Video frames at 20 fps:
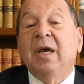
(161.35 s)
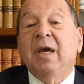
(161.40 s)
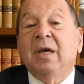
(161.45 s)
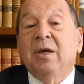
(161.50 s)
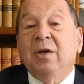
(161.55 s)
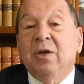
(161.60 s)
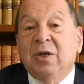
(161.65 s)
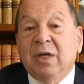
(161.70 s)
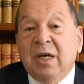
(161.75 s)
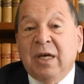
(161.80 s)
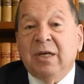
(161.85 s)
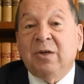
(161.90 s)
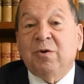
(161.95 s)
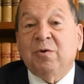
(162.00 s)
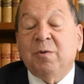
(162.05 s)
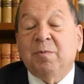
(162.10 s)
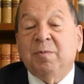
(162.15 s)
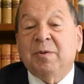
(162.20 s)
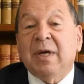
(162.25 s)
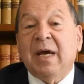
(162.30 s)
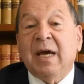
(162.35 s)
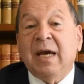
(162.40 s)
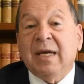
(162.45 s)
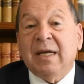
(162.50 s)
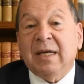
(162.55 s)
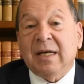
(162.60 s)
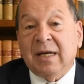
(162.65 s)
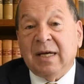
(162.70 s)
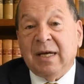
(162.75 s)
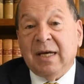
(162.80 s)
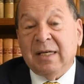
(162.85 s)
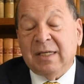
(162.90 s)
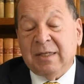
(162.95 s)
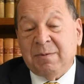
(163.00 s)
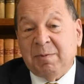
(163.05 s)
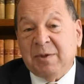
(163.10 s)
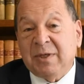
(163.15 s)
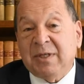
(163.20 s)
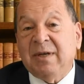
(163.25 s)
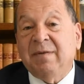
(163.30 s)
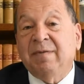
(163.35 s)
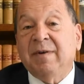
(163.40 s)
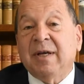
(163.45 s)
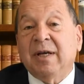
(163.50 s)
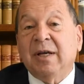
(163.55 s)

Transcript: you need to obtain a specific